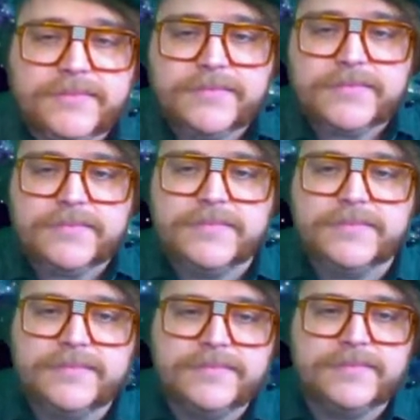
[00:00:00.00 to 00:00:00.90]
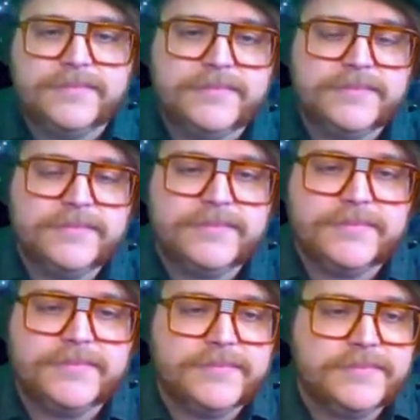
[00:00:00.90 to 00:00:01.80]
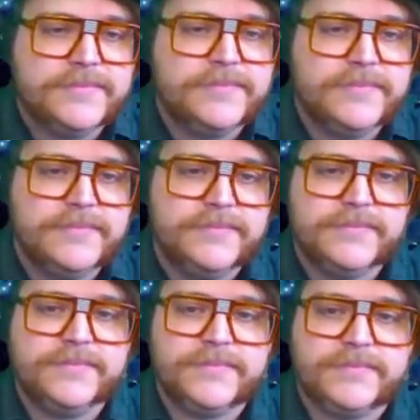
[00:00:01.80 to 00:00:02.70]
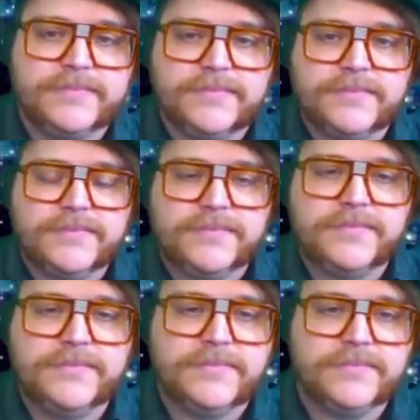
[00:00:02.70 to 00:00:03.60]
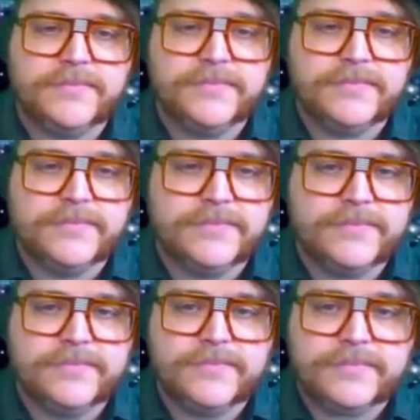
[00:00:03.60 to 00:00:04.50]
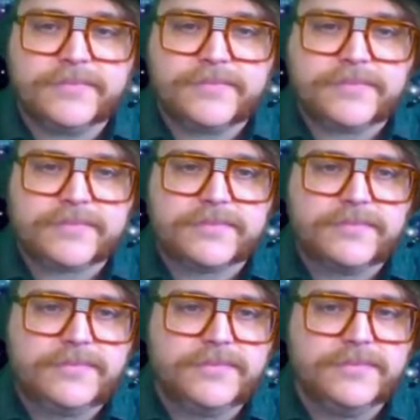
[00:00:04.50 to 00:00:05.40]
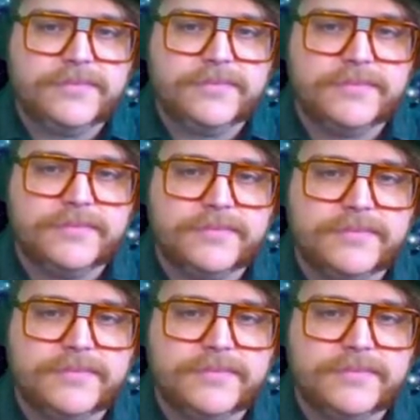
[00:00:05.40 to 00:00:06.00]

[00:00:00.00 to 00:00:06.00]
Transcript: This person isn't speaking.